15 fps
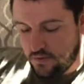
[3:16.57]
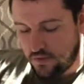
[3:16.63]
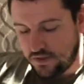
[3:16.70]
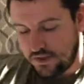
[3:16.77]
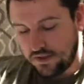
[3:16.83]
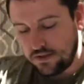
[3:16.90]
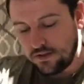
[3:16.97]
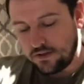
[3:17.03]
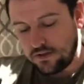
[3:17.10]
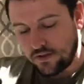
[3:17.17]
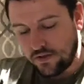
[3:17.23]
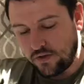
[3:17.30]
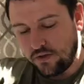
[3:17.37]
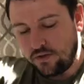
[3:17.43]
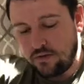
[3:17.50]
Once it's
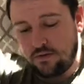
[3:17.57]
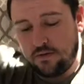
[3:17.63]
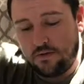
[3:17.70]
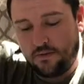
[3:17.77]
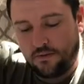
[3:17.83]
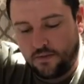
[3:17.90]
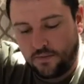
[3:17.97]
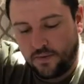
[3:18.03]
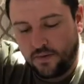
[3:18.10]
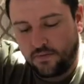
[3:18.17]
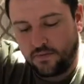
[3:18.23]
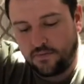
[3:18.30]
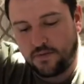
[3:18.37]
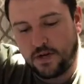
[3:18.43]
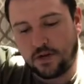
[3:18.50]
unscrewed, flip
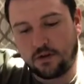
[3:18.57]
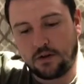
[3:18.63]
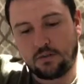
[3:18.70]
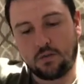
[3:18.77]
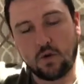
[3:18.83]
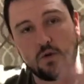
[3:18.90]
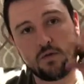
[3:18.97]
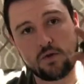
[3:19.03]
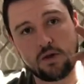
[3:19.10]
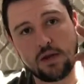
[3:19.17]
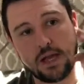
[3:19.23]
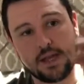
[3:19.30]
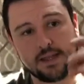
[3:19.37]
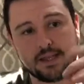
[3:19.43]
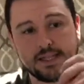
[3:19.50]
the firearm over
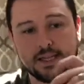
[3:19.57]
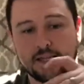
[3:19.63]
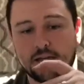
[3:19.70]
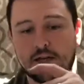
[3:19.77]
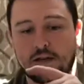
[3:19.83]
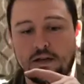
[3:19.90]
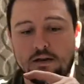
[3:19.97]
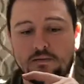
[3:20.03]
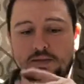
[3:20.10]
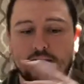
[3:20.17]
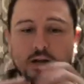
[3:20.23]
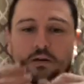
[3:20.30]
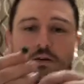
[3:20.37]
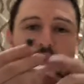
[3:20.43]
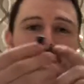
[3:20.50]
and the T-nut comes
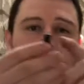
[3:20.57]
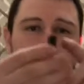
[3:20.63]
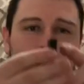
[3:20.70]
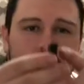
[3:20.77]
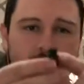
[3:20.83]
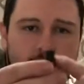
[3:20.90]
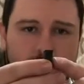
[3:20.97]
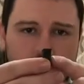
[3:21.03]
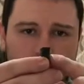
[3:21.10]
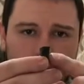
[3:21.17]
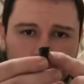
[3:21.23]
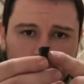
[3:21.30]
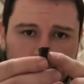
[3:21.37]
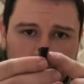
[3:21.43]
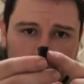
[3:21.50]
out. That's the
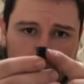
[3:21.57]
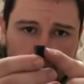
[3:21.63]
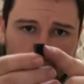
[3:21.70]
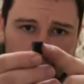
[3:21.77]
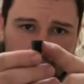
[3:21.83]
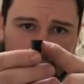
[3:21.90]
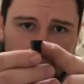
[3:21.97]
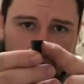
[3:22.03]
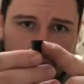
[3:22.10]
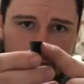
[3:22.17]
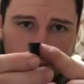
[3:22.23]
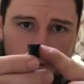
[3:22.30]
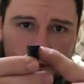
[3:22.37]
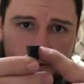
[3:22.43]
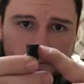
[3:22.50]
little angle that I'm talking
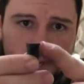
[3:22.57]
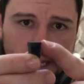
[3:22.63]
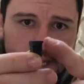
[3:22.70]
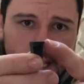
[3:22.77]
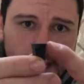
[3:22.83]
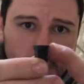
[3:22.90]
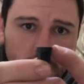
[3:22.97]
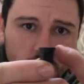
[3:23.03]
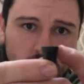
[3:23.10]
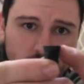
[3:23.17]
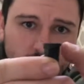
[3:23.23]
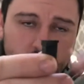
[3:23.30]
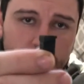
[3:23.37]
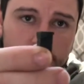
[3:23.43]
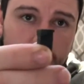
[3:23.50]
about. That angle
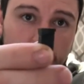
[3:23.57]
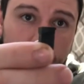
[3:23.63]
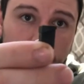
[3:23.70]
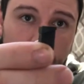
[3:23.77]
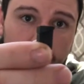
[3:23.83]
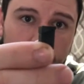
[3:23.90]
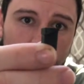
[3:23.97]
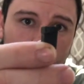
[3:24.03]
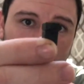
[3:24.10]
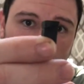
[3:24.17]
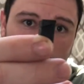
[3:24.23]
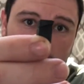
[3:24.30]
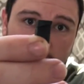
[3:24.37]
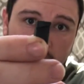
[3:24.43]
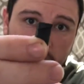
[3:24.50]
needs to be to the
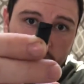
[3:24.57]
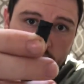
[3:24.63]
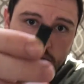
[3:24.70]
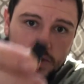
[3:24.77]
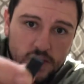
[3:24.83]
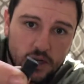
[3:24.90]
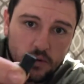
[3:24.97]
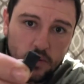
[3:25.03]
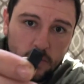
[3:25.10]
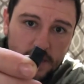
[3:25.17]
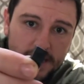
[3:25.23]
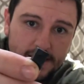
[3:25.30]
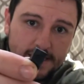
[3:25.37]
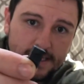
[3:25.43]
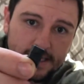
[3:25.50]
forend, so that way when
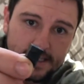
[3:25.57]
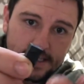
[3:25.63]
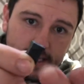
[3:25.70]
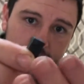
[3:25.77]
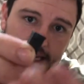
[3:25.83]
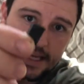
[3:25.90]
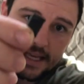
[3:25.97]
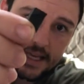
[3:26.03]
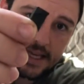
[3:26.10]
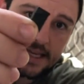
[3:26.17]
it sits in, it